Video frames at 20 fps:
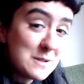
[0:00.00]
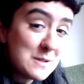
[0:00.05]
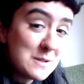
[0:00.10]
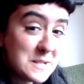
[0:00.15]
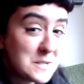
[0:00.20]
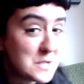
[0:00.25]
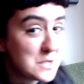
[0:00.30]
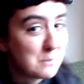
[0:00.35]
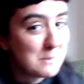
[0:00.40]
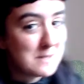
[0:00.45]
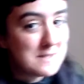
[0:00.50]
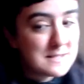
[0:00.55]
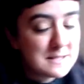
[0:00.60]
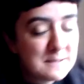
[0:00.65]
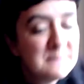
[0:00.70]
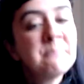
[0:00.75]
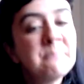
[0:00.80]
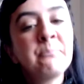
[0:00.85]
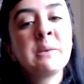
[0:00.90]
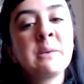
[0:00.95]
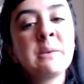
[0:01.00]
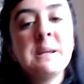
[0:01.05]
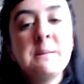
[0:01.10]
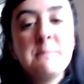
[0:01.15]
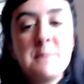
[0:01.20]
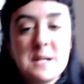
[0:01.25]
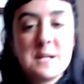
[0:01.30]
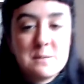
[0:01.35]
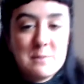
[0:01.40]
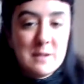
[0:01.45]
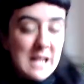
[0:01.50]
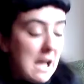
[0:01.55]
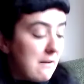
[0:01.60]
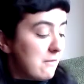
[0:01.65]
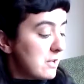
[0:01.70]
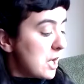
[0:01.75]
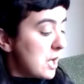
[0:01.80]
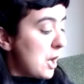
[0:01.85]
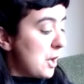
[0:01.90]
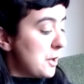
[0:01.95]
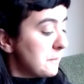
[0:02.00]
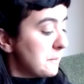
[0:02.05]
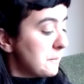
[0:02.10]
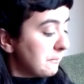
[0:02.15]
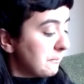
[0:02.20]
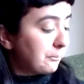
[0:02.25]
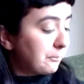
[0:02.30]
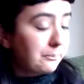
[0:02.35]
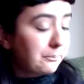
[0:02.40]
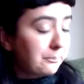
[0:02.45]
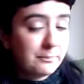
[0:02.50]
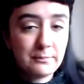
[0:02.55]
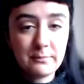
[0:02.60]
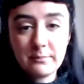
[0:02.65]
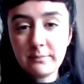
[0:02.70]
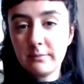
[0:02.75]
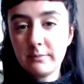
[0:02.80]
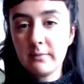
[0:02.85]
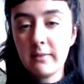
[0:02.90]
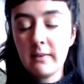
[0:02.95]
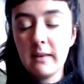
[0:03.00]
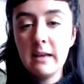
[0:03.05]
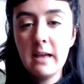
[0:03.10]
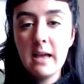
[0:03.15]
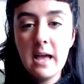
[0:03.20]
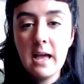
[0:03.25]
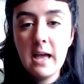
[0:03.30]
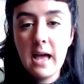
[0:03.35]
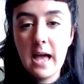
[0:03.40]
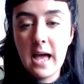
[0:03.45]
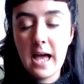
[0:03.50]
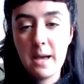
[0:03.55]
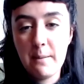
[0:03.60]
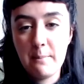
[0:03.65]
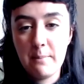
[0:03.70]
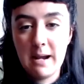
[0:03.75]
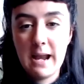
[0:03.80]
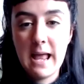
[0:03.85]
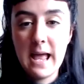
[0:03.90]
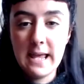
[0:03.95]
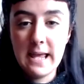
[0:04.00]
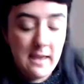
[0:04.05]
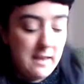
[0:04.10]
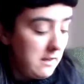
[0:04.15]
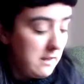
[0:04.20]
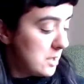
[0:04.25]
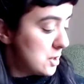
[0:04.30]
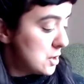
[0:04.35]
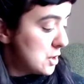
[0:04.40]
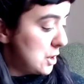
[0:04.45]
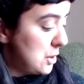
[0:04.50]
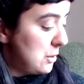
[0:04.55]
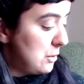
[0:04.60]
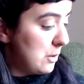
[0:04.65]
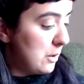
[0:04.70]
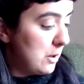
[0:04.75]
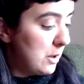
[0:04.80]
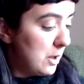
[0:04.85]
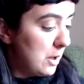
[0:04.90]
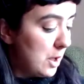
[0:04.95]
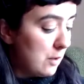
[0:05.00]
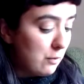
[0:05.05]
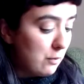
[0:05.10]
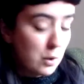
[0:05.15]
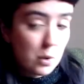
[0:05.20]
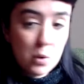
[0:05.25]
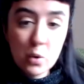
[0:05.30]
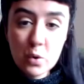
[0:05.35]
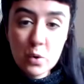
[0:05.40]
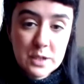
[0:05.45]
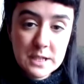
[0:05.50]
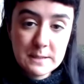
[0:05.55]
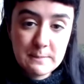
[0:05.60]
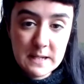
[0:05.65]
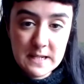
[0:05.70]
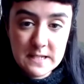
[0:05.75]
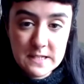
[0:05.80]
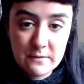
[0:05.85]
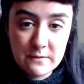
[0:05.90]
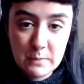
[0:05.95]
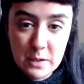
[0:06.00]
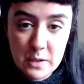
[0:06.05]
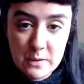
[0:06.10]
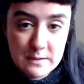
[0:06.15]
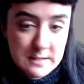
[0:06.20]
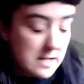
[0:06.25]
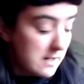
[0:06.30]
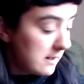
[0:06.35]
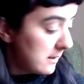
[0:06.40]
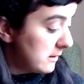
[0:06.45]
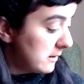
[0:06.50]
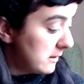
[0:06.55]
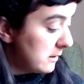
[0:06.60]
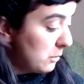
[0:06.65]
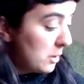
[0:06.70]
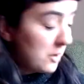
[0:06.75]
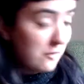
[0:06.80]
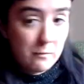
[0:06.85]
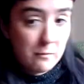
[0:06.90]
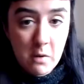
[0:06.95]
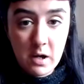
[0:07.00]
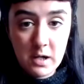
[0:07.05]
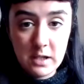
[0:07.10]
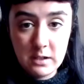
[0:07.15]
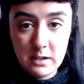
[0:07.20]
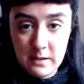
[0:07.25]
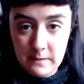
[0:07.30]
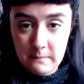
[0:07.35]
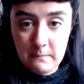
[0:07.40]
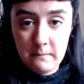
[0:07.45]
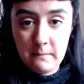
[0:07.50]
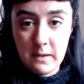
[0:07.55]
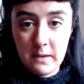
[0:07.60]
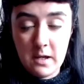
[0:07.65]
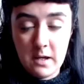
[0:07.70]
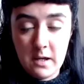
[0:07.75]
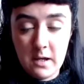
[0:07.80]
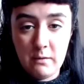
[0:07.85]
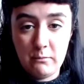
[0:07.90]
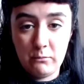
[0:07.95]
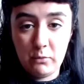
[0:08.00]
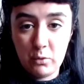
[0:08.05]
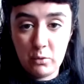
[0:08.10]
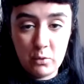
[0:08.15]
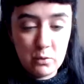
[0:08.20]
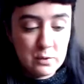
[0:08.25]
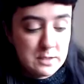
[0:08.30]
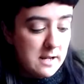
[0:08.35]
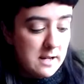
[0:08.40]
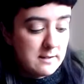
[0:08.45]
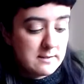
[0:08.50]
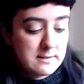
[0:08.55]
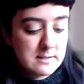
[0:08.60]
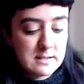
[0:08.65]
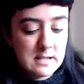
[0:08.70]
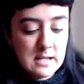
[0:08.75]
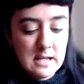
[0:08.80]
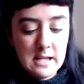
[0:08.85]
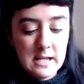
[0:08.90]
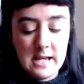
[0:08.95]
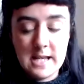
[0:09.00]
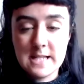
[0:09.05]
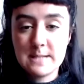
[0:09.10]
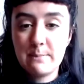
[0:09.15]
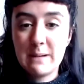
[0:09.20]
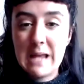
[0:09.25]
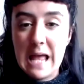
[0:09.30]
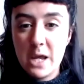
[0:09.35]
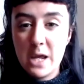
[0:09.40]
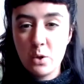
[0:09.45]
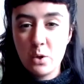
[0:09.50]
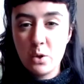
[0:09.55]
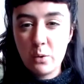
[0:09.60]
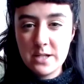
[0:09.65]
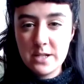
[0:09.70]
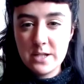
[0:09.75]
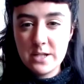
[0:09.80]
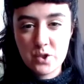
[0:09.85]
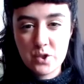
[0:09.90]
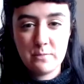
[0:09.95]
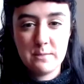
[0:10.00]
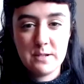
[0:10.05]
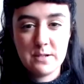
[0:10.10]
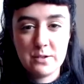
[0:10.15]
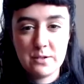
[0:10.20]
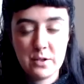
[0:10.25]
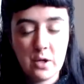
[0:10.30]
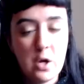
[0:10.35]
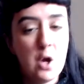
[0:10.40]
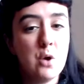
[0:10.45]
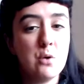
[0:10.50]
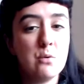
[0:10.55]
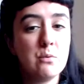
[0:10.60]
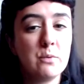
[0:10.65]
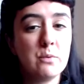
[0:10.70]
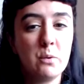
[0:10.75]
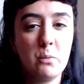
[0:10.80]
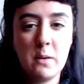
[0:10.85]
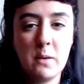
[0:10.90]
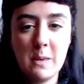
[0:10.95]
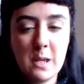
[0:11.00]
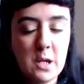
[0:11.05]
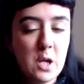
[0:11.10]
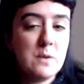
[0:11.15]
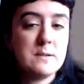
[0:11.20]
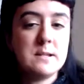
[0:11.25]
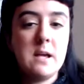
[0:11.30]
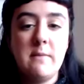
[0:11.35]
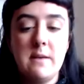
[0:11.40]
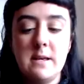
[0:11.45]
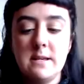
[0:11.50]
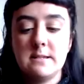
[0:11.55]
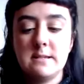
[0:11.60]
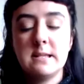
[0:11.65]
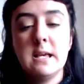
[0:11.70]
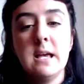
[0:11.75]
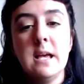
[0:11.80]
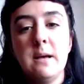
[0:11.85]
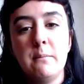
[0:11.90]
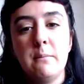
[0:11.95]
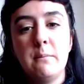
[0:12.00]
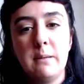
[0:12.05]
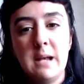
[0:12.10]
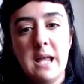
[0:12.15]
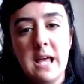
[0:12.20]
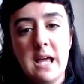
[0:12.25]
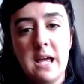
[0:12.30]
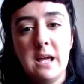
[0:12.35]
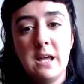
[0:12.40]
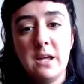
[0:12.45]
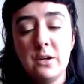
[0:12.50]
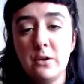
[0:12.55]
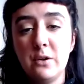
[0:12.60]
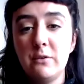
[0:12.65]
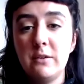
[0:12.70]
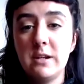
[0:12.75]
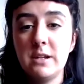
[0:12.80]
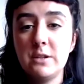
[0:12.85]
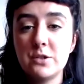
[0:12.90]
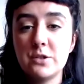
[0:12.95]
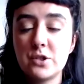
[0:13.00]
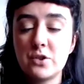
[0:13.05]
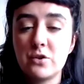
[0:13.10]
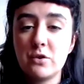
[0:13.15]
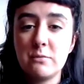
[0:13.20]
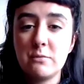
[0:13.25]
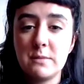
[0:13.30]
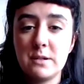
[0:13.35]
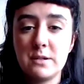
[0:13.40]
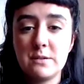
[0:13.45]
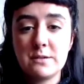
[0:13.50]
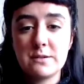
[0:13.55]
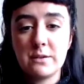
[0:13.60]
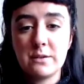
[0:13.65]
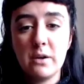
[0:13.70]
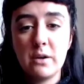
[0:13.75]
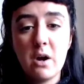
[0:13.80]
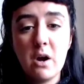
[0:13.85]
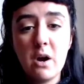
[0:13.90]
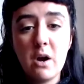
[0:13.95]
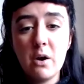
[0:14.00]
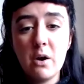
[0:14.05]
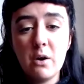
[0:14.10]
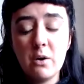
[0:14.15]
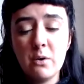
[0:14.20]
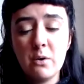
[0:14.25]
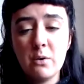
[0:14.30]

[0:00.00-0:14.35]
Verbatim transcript: instruments because we're going to have a go at playing to a recorded piece of music, one of my um, recordings. It's Play Your Instruments Go, the one that goes like this. Play your instruments go,